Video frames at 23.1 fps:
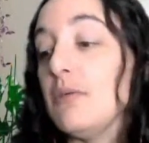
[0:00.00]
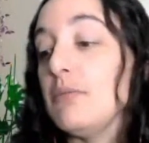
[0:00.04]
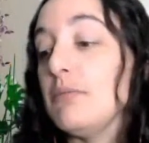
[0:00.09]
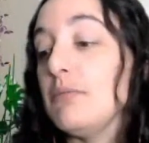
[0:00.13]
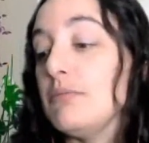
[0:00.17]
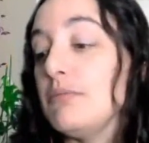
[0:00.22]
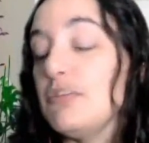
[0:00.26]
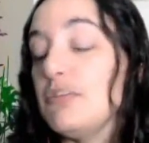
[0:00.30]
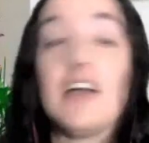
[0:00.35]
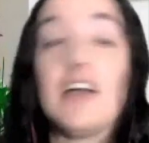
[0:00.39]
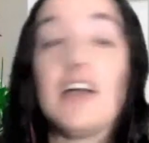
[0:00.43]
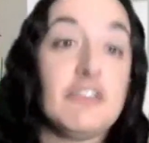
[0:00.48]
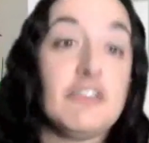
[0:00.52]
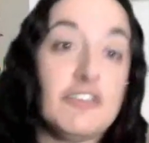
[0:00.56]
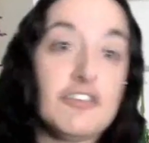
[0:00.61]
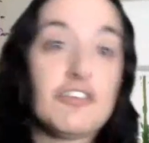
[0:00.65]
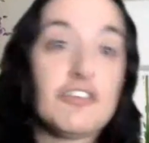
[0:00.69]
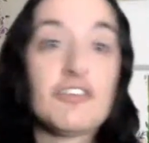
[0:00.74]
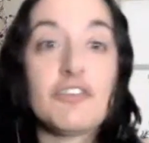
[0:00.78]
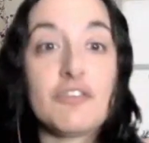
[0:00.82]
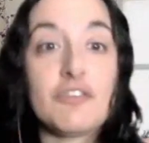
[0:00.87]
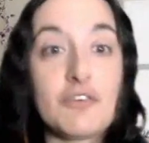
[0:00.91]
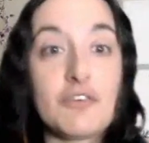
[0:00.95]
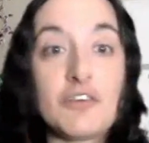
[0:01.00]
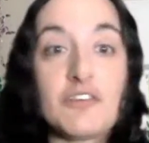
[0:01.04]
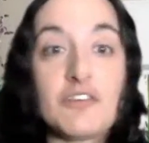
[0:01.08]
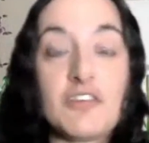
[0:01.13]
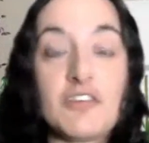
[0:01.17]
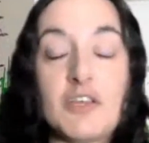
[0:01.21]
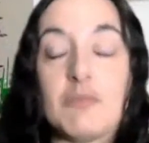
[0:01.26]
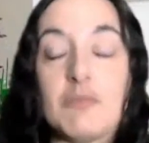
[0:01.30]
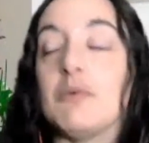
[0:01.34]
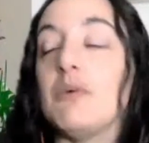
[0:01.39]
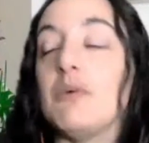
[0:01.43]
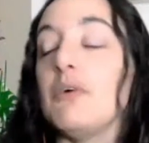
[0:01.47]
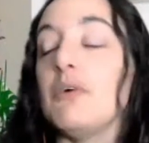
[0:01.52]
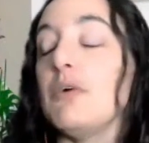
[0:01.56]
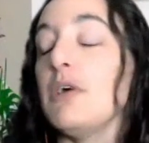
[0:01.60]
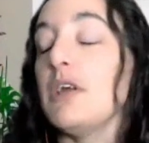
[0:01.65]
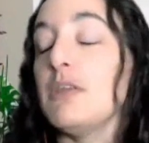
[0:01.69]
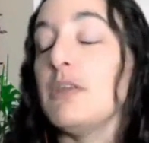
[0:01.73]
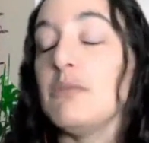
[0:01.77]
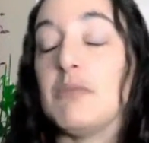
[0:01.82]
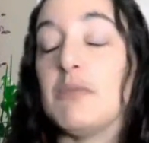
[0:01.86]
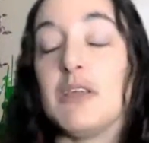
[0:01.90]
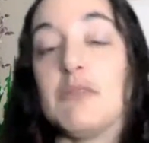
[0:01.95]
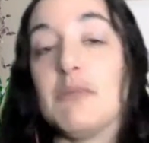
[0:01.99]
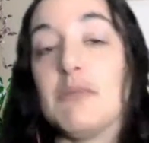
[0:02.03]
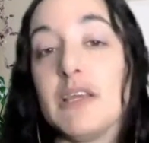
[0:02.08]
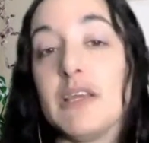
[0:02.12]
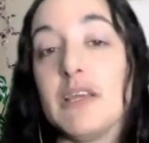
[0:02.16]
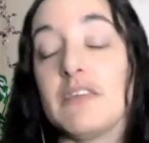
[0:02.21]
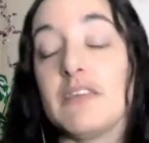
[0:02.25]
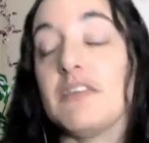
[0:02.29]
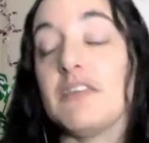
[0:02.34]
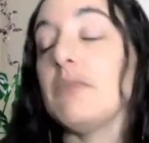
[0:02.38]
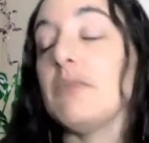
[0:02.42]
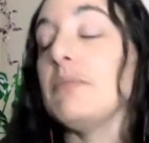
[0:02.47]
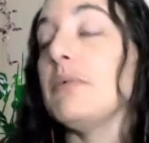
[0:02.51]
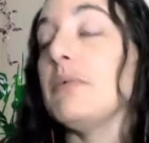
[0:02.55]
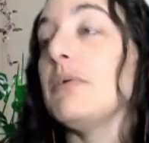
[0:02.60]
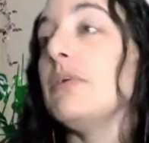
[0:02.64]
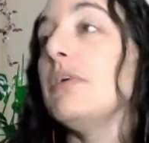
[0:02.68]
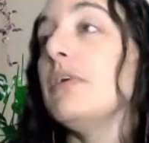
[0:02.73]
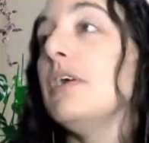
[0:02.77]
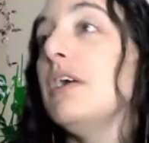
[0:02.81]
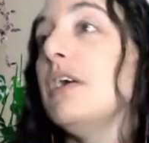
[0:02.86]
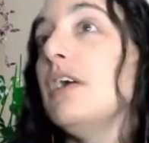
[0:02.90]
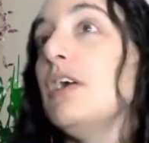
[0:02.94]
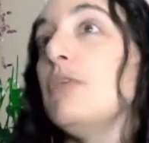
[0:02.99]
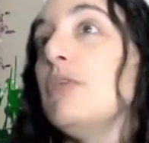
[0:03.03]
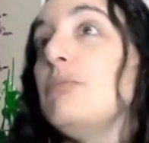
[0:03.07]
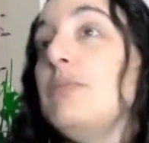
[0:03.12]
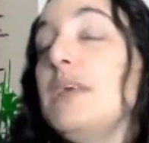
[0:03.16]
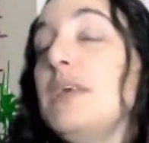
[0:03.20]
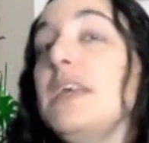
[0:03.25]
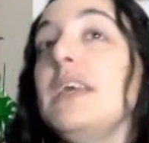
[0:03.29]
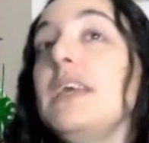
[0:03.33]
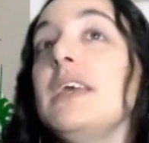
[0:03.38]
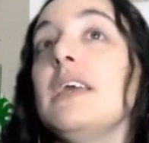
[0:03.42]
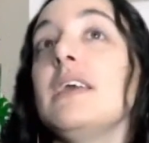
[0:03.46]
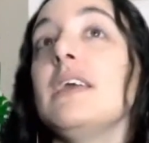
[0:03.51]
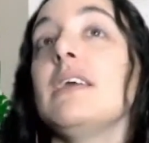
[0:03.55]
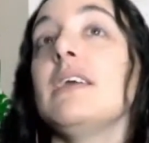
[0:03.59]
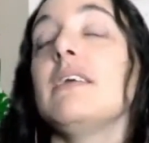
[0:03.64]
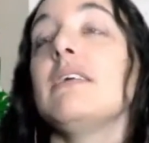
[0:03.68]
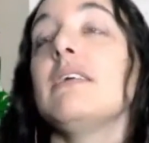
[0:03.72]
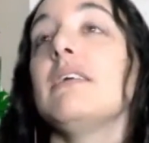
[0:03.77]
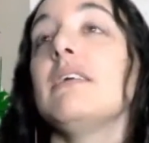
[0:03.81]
challenges, for example, in my example, being,